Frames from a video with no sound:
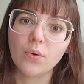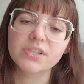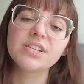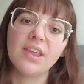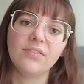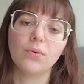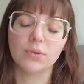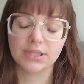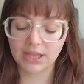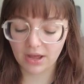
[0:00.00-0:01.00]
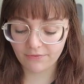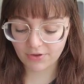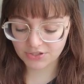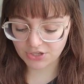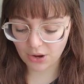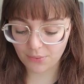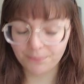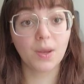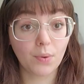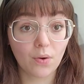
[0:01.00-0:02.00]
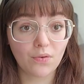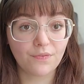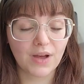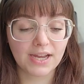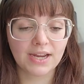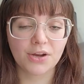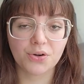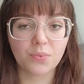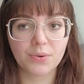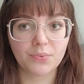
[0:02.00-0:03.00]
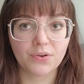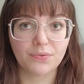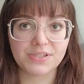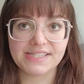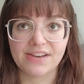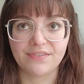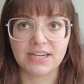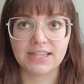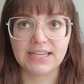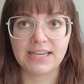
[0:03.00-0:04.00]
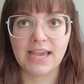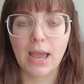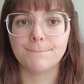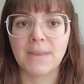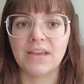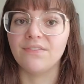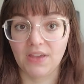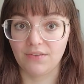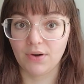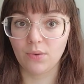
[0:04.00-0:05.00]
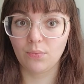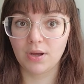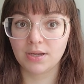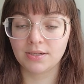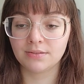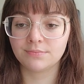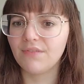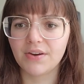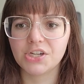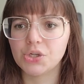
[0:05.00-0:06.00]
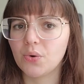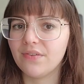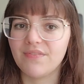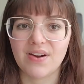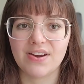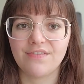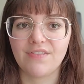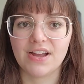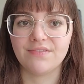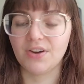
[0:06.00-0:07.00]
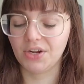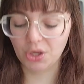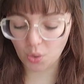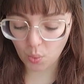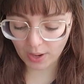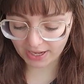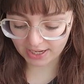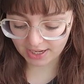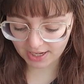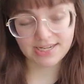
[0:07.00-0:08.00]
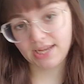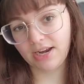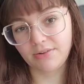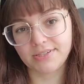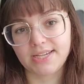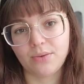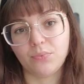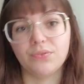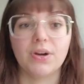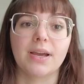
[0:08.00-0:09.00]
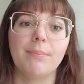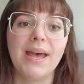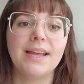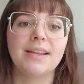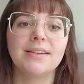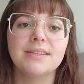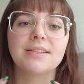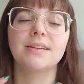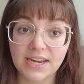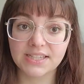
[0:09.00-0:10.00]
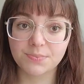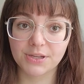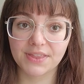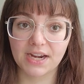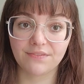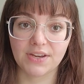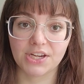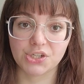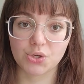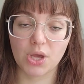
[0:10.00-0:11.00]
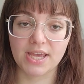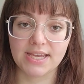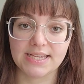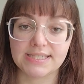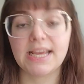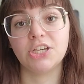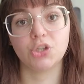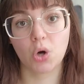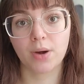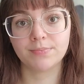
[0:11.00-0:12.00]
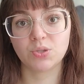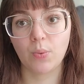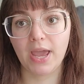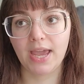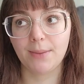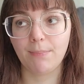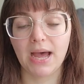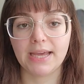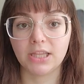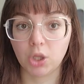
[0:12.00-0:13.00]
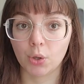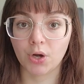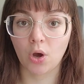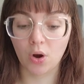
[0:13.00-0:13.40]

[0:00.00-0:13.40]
course, they fall in love. So they were all fun. Under One Roof was definitely my favorite one. Very short, very fun, very quick 10 out of 10 would recommend. The next book that I finished is In Charm's Way by Lana